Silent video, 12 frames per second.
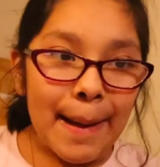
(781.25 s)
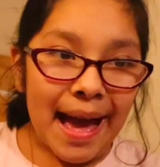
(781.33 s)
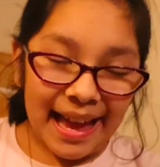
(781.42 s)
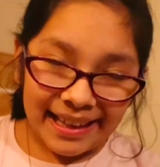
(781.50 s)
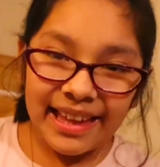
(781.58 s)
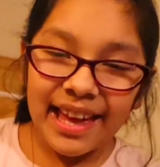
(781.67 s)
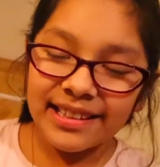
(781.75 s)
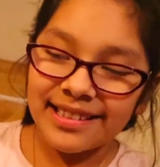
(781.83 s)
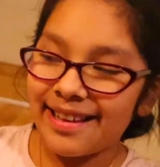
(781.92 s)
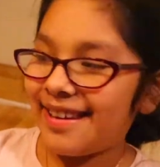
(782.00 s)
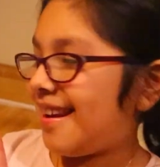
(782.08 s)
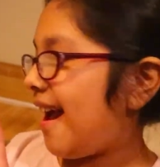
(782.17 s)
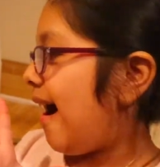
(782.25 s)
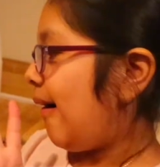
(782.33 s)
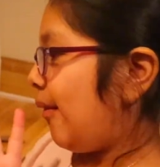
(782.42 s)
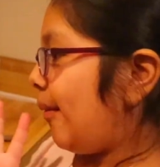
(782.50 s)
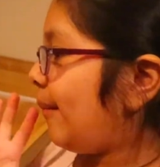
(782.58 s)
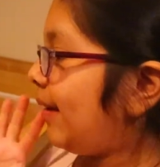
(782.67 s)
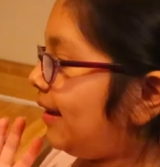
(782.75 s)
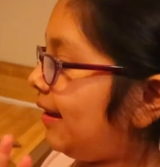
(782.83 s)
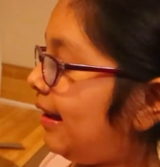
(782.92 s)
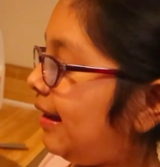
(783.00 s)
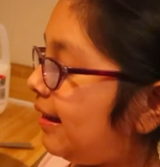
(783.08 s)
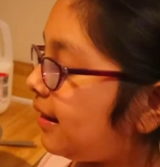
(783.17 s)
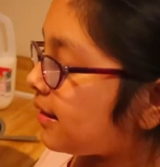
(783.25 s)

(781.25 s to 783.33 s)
pancakes and now we're making